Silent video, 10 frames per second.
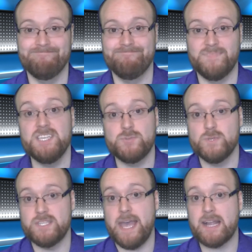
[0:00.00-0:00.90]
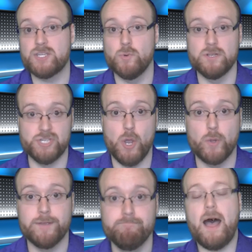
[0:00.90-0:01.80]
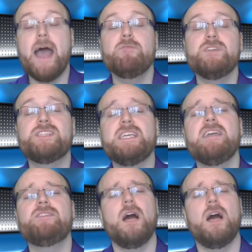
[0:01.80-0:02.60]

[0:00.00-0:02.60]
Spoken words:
This was the actual joke. I received